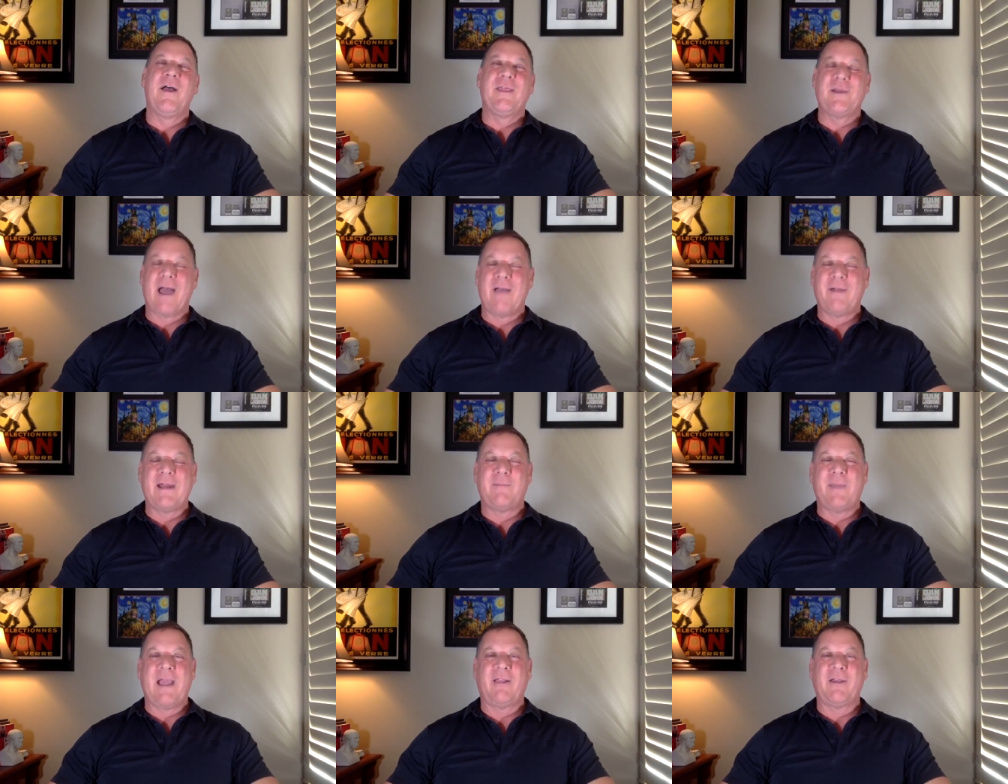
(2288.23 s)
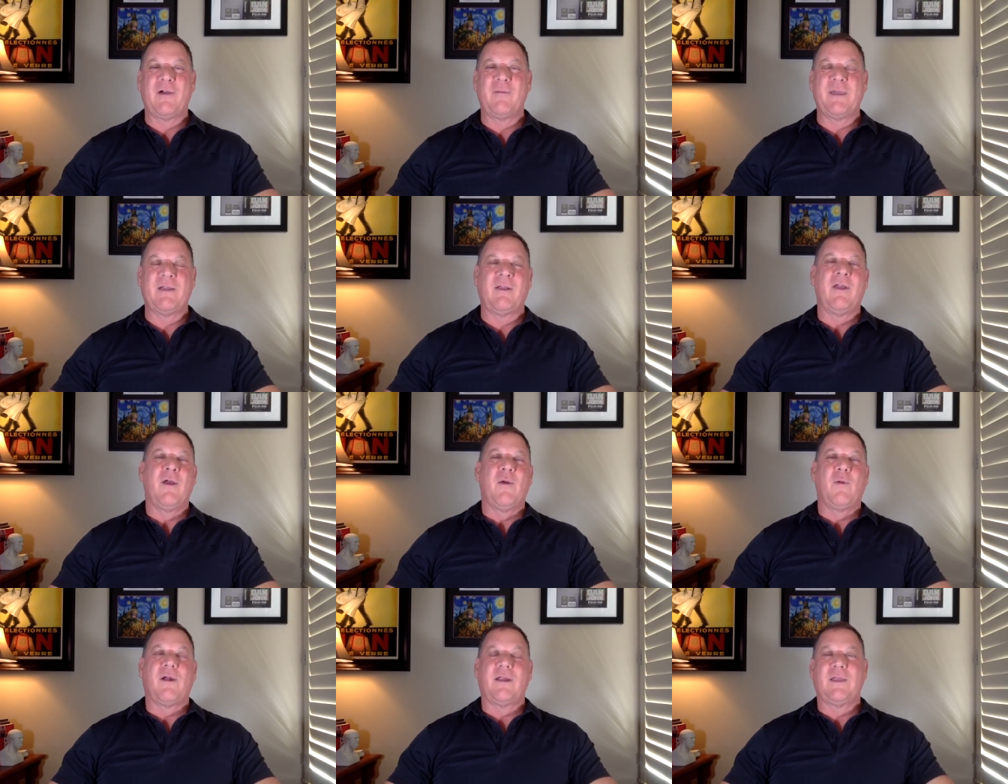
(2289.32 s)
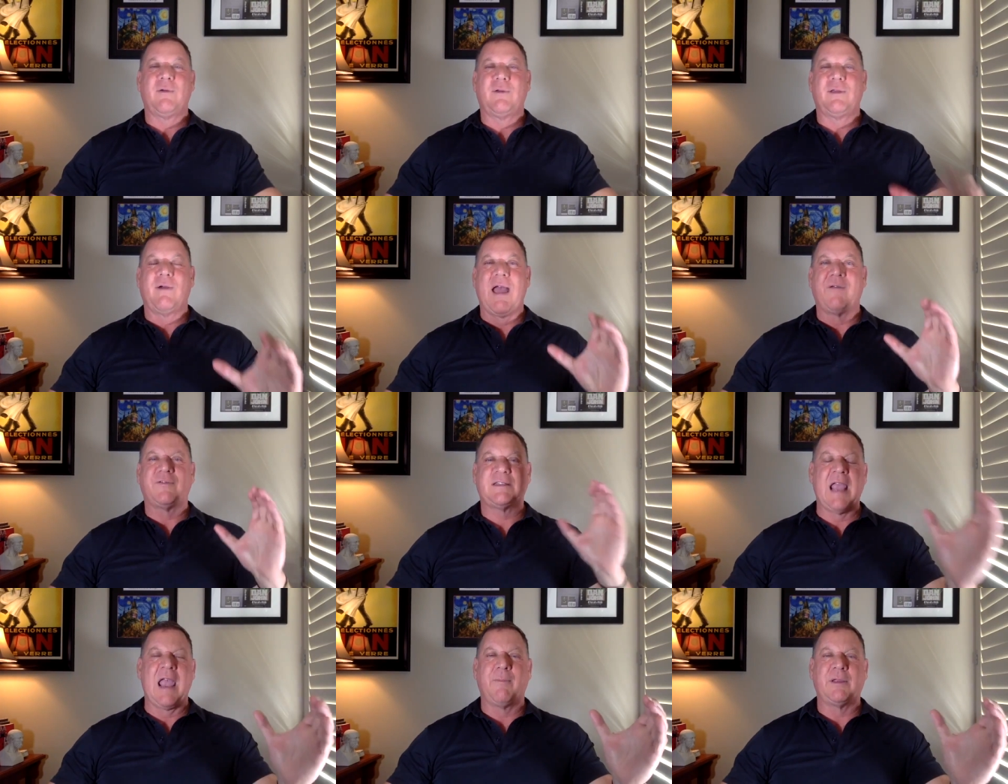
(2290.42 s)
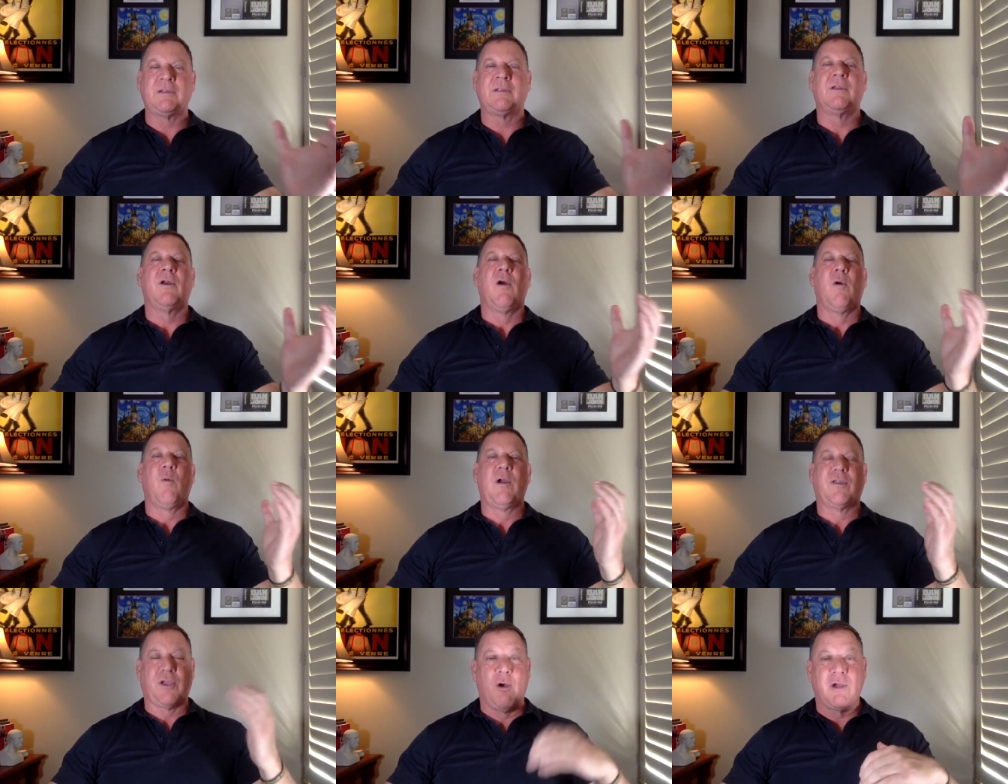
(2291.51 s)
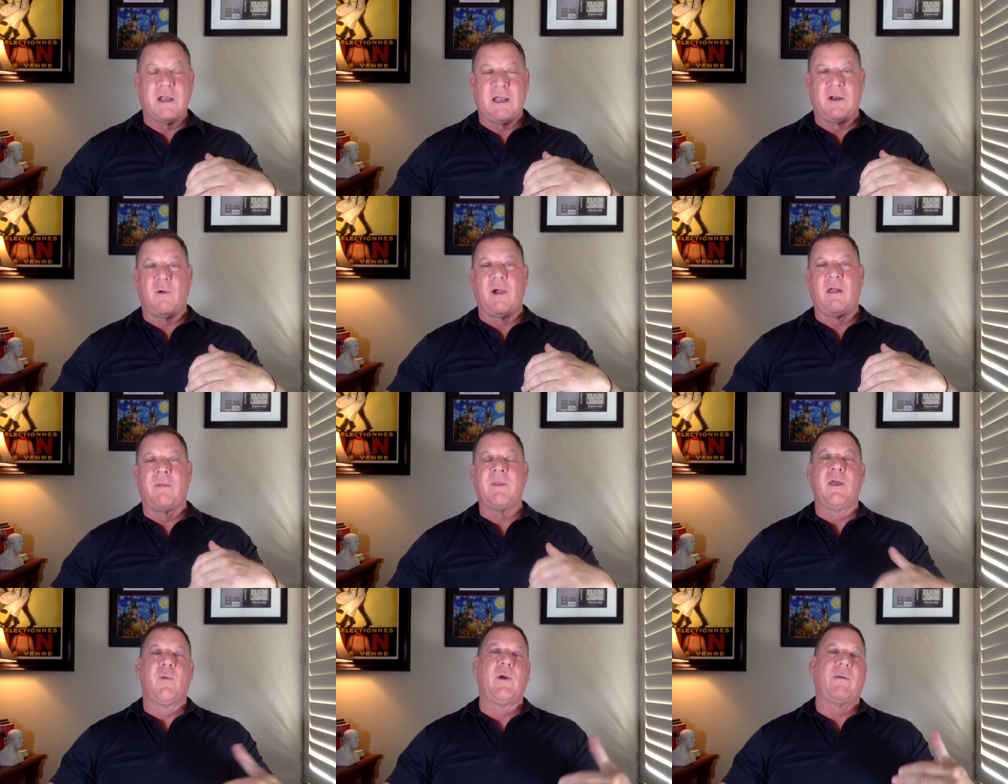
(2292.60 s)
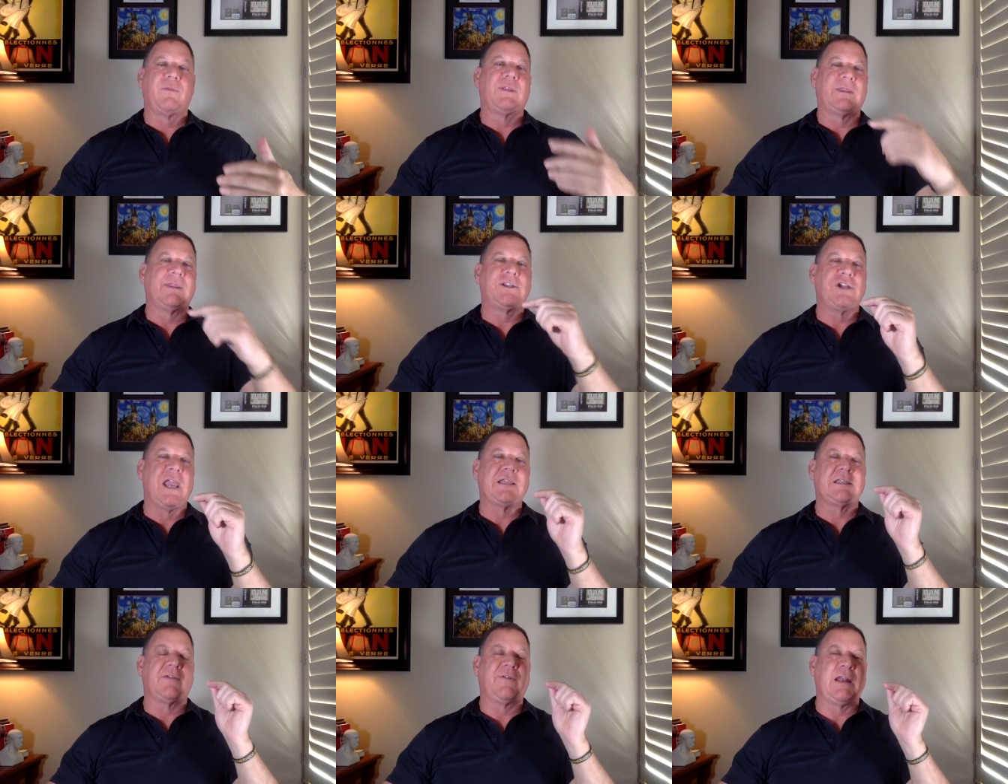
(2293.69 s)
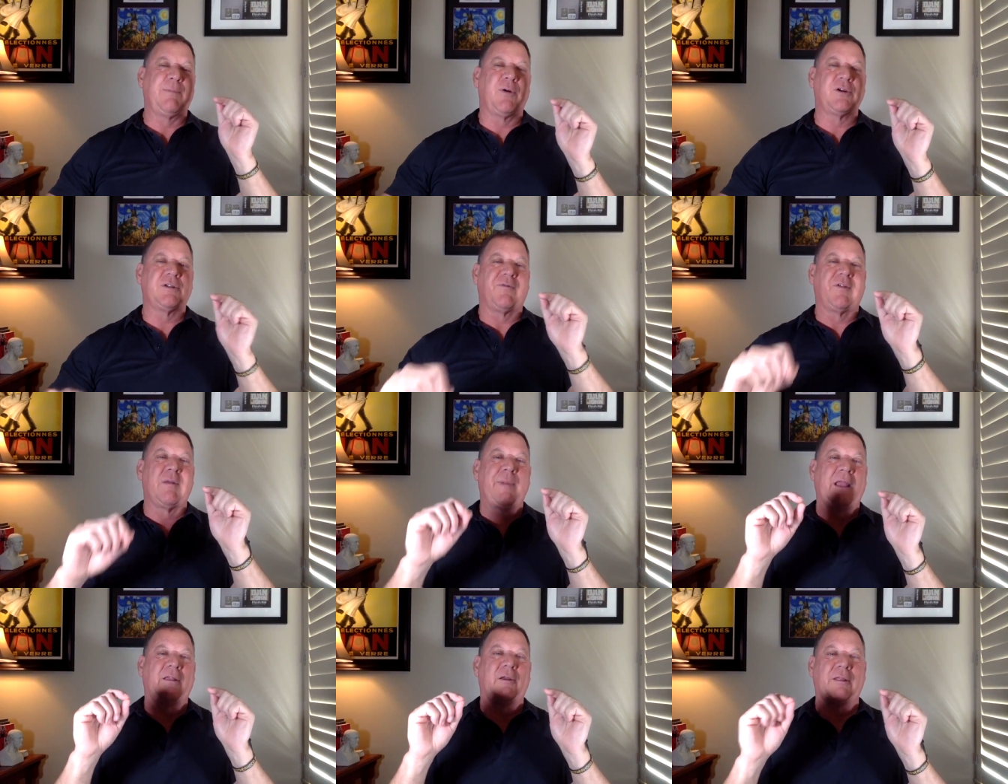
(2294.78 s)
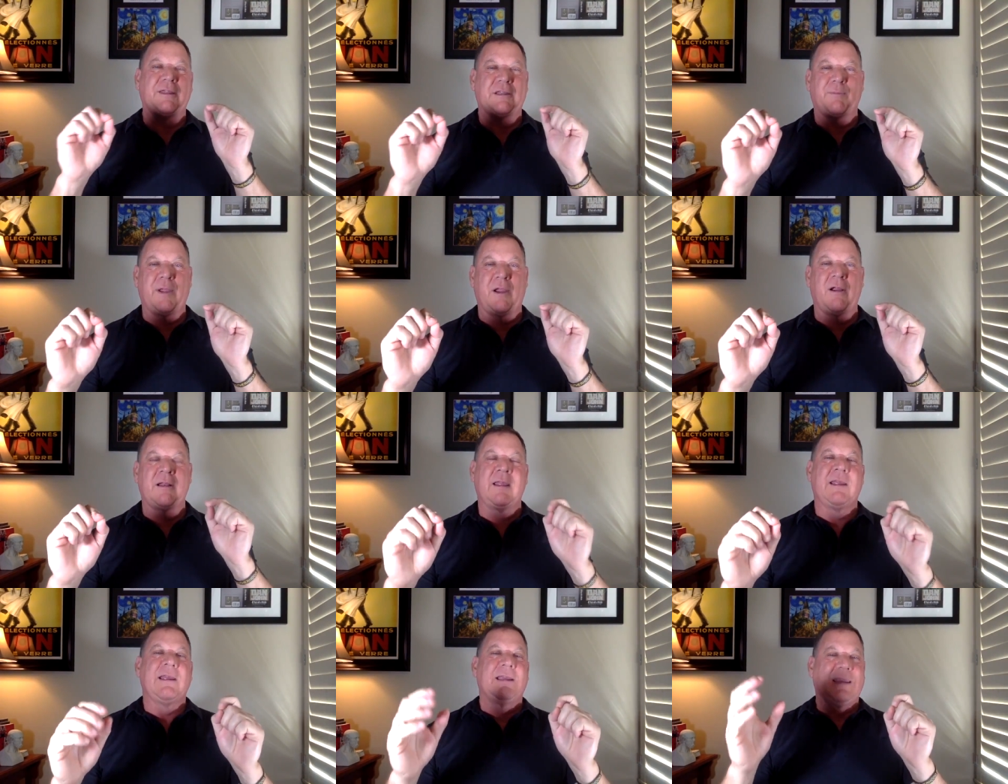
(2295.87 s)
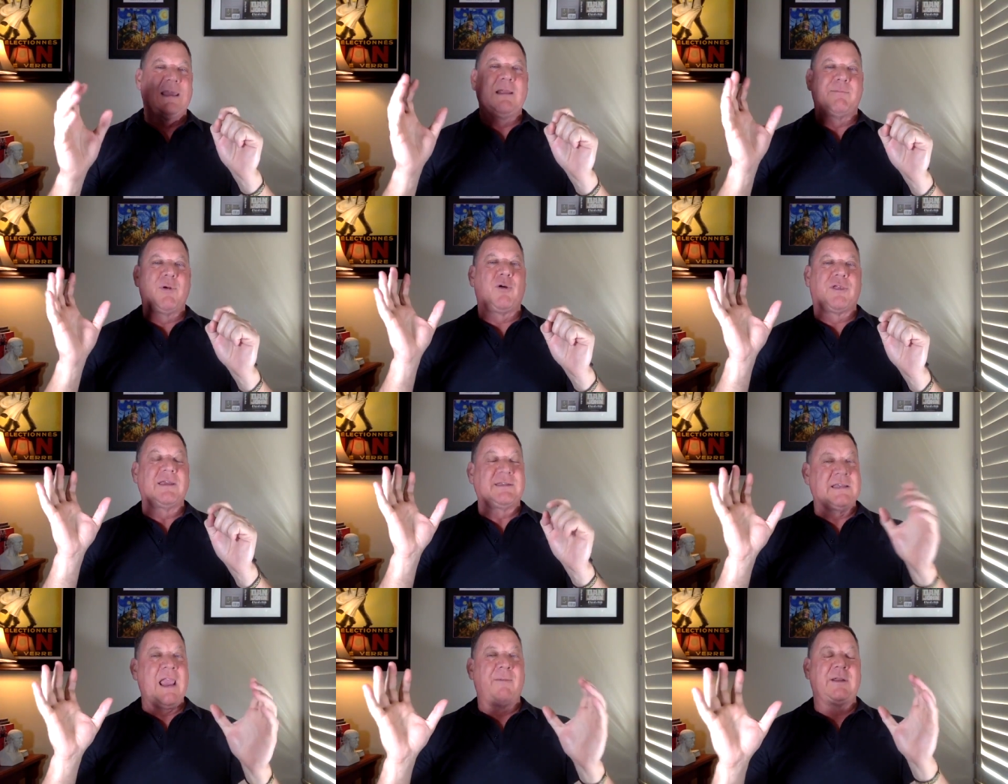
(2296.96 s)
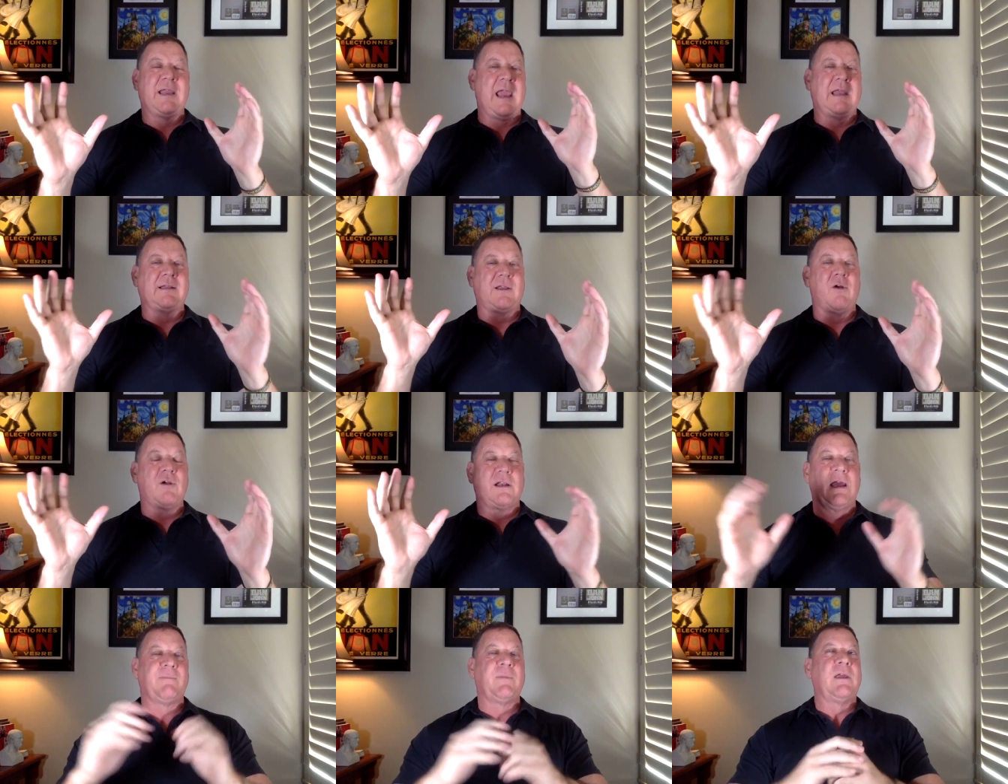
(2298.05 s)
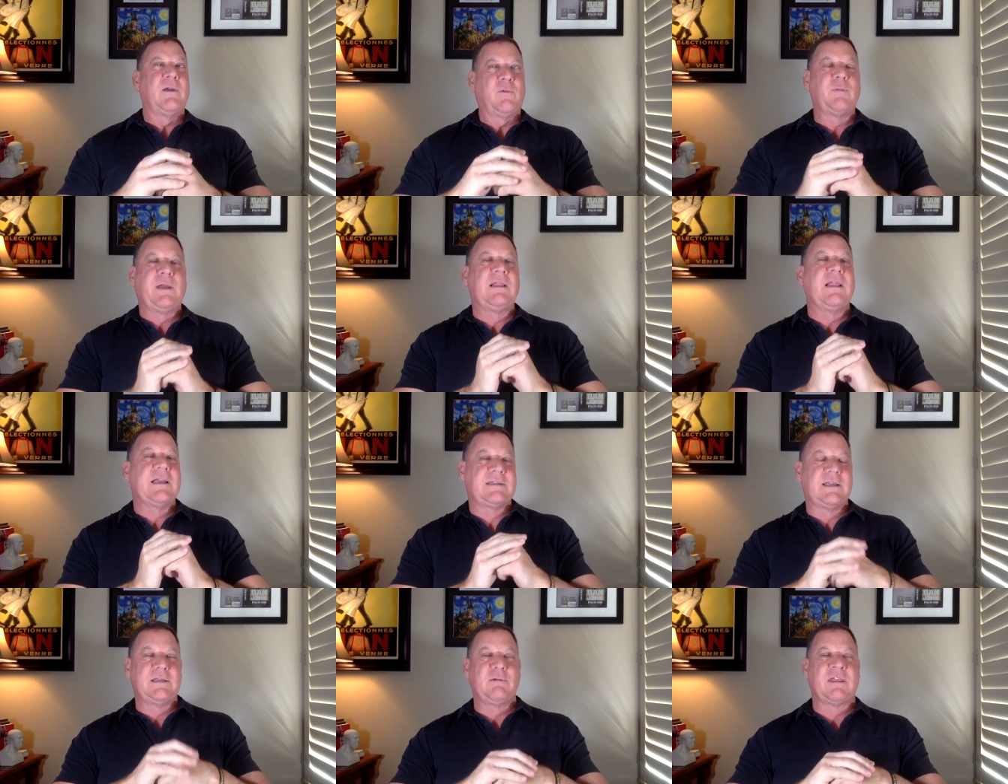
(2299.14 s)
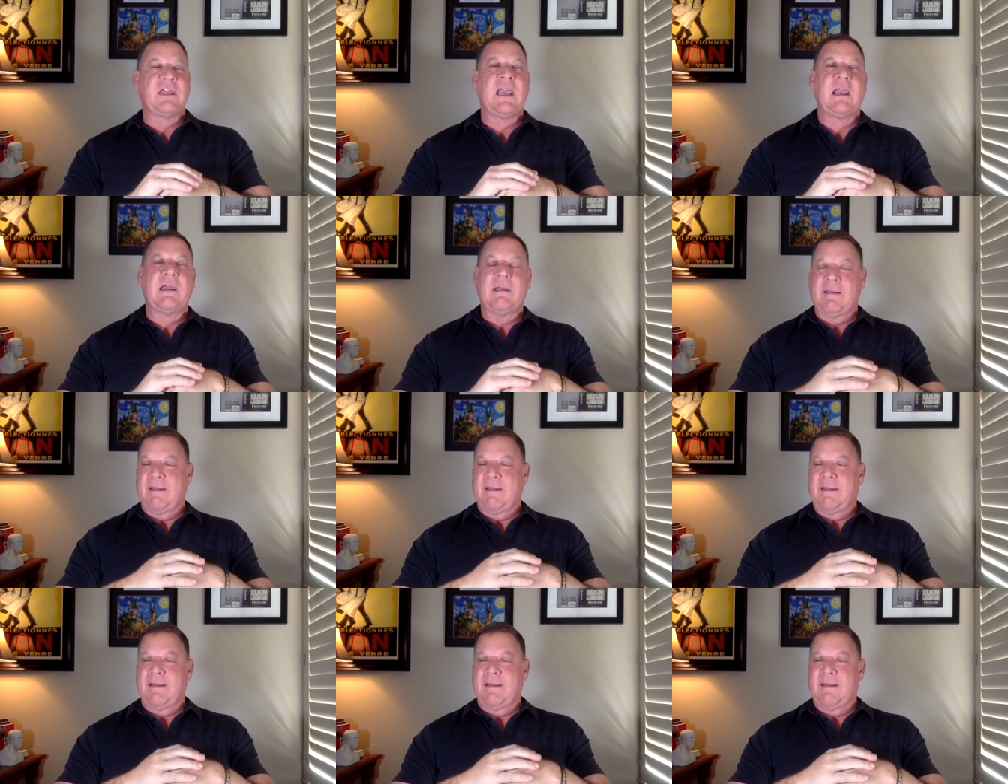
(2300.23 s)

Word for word: there, I read a paleo meal where you, you have salmon with coconut oil. Well, the chances of any person from the Paleolithic period getting both a salmon and coconut would be less than you think.